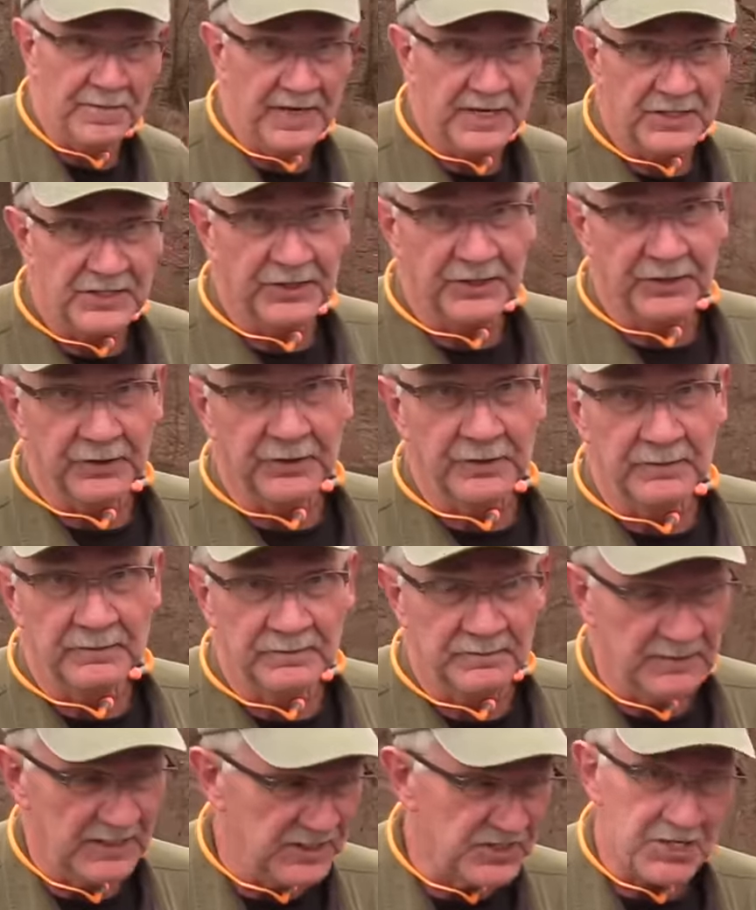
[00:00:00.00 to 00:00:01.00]
me to.
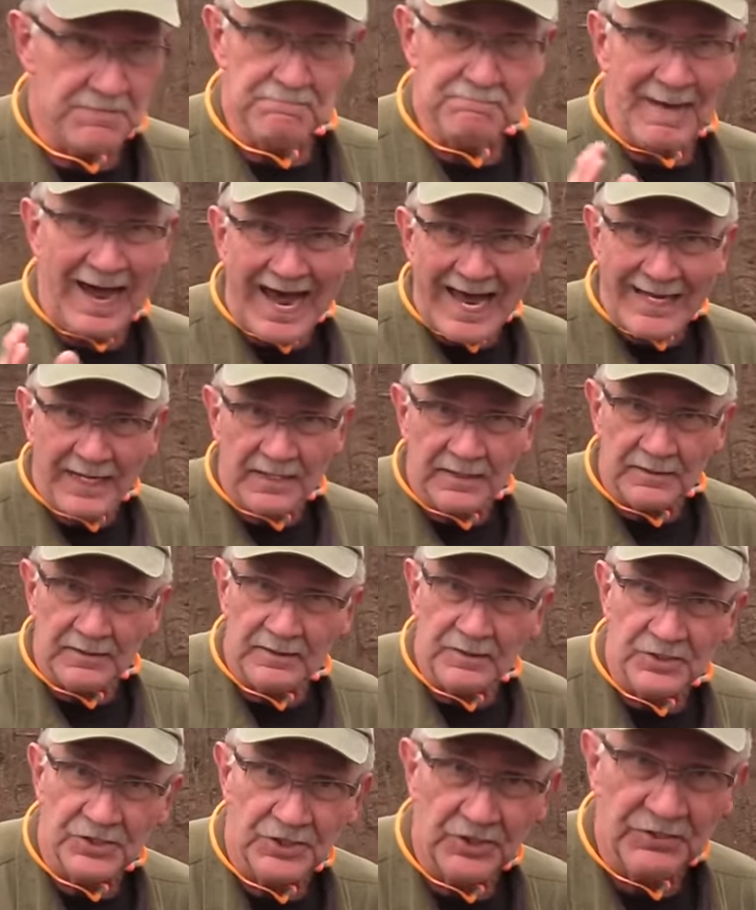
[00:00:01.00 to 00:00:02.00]
He said, "Maggot,
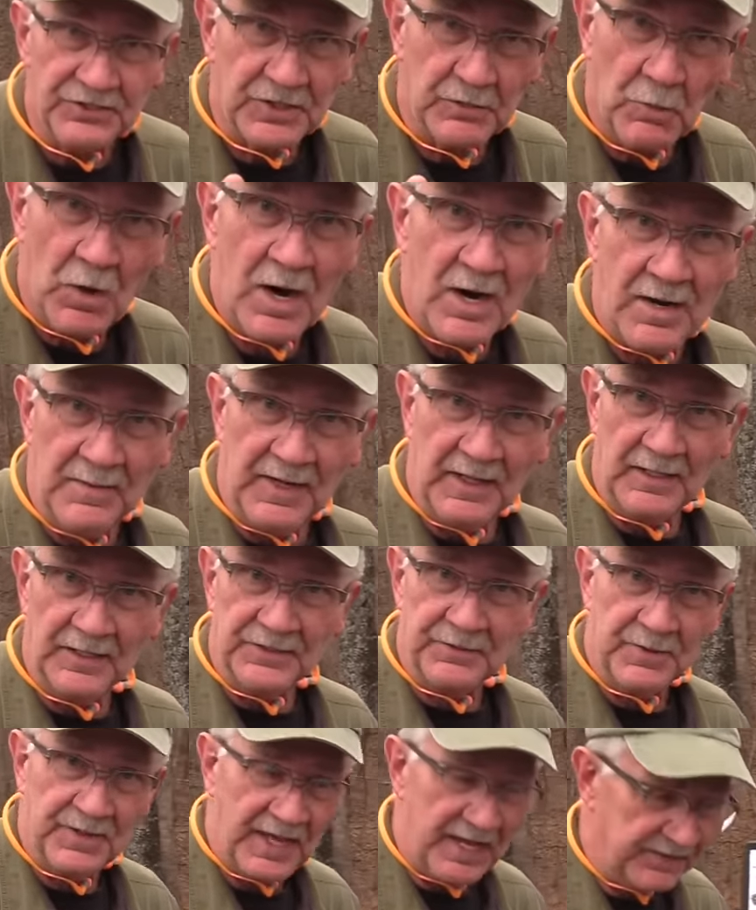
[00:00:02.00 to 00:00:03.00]
shoot some
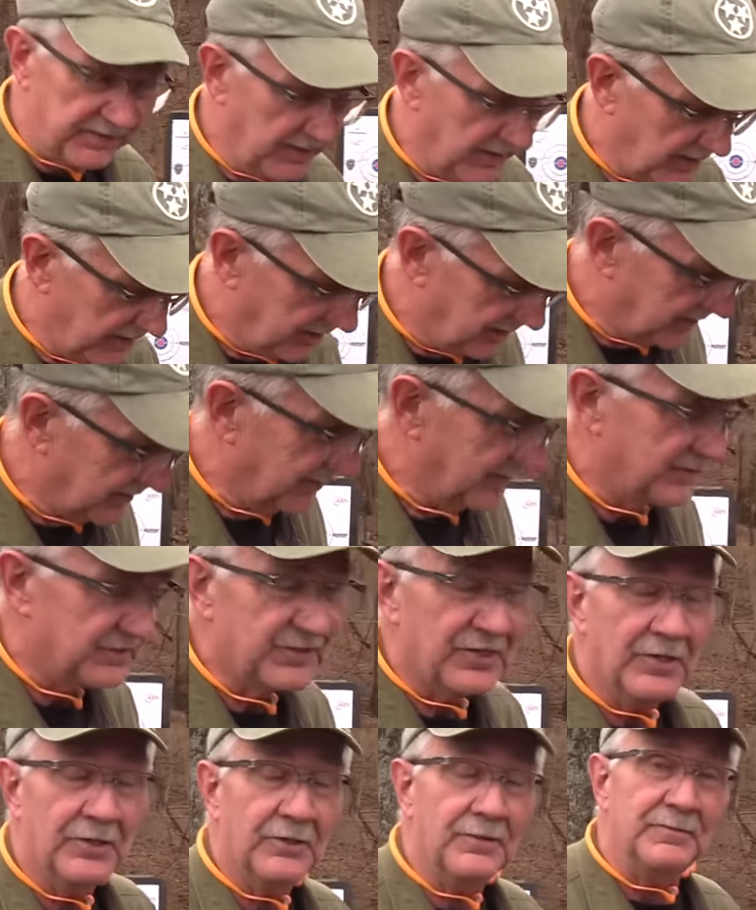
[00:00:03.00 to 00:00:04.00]
watermelons with that thing." And
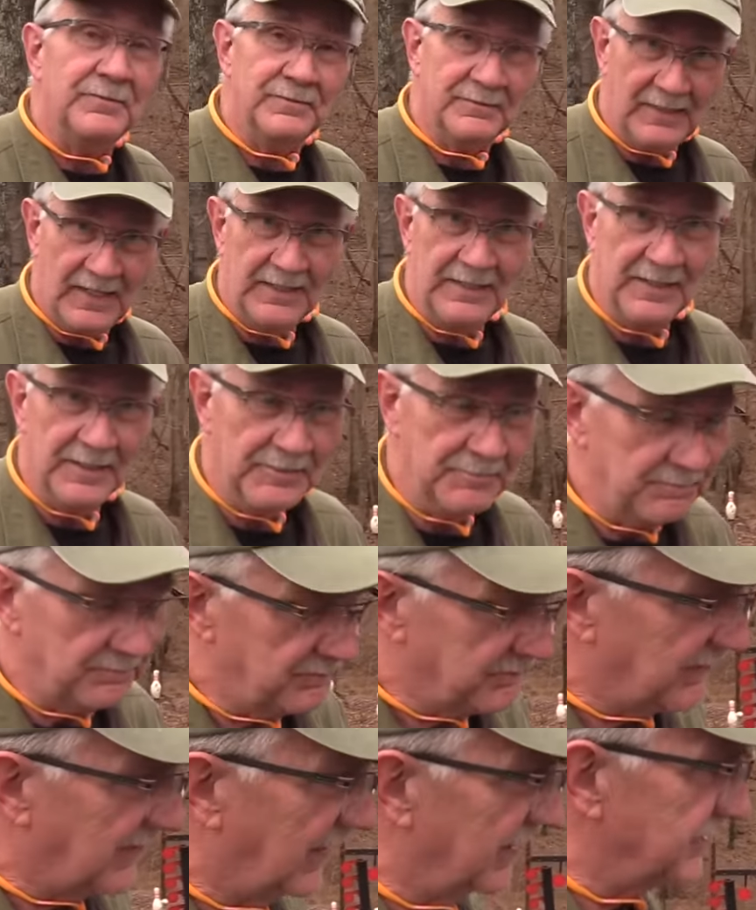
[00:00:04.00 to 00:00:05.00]
so I did.
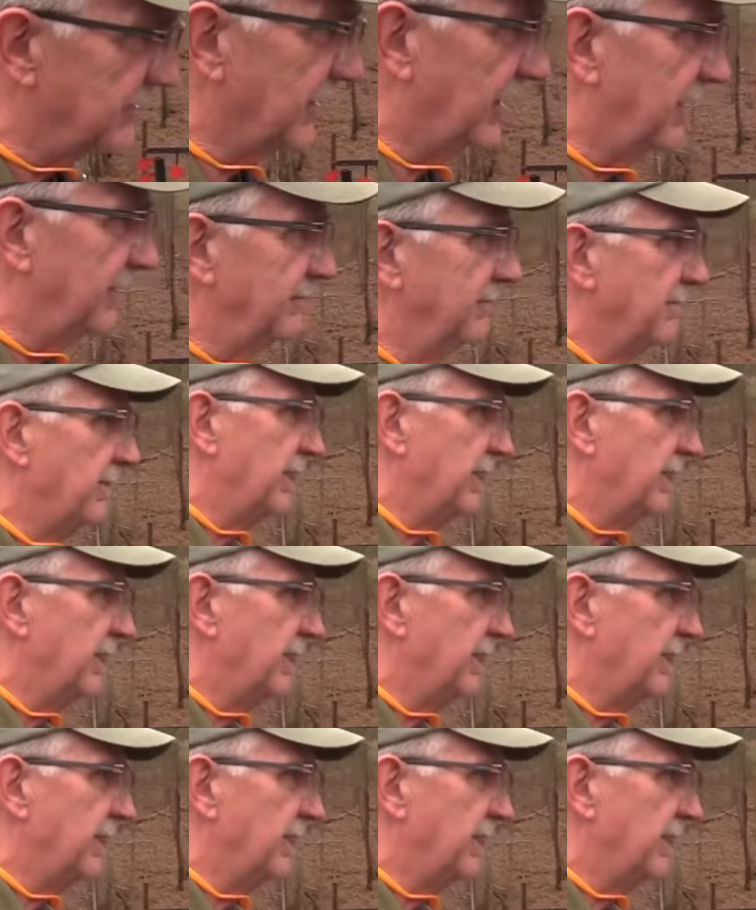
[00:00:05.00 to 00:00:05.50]
How's that?